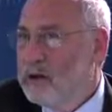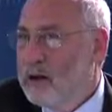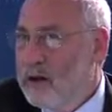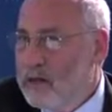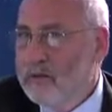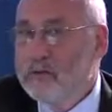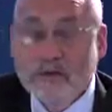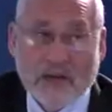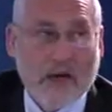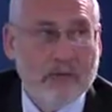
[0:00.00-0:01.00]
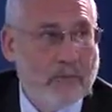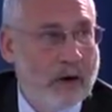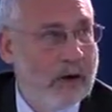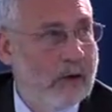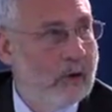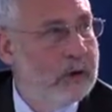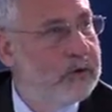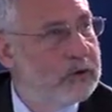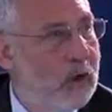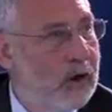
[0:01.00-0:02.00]
And then the second part, I'm going to
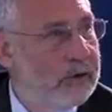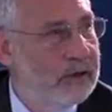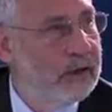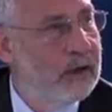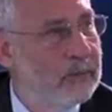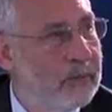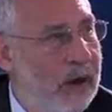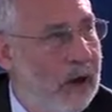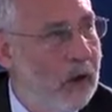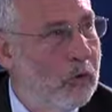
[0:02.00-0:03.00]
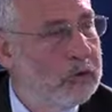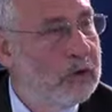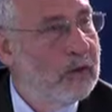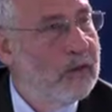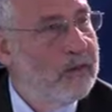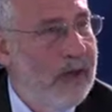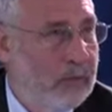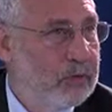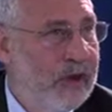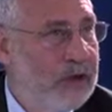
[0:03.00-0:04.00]
be talking about the
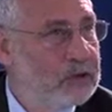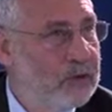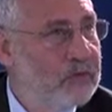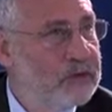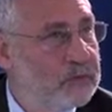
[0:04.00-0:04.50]
application of these